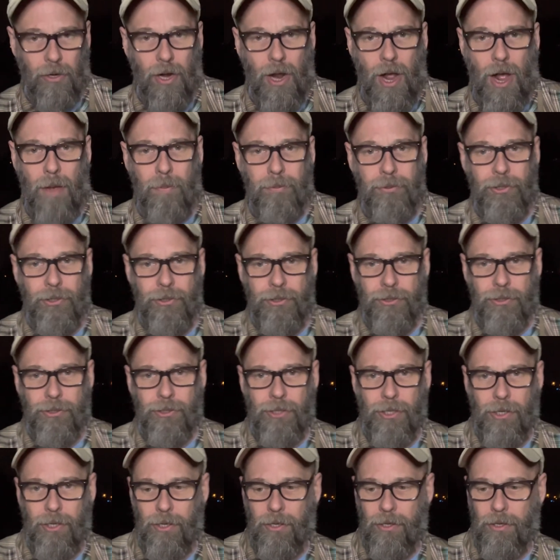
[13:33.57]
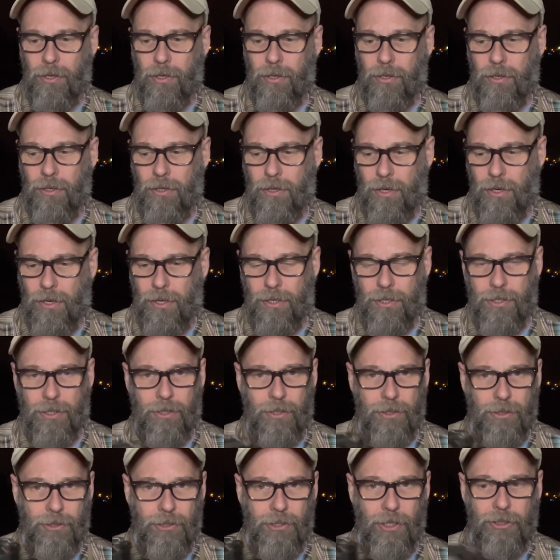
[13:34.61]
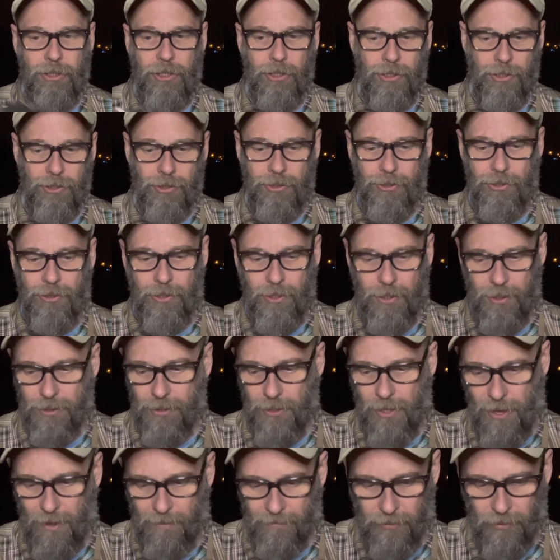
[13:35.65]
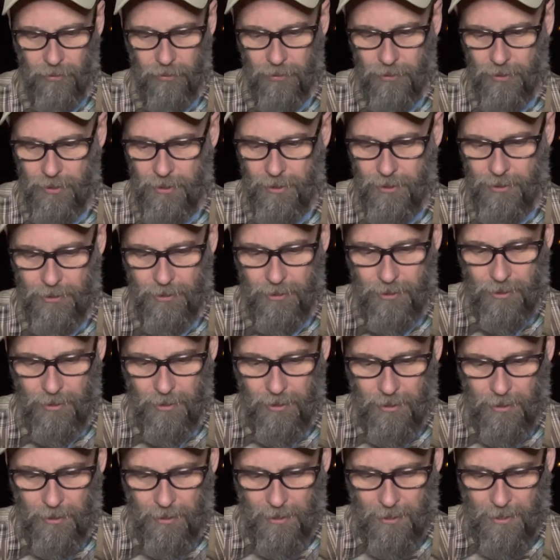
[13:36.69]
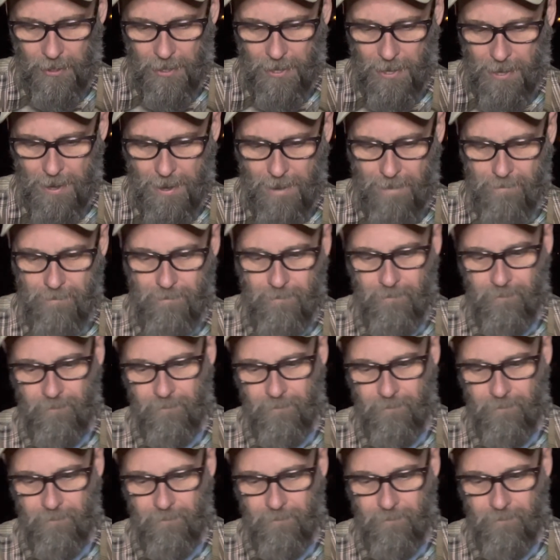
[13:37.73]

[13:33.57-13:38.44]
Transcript: options such as this, and I've used this on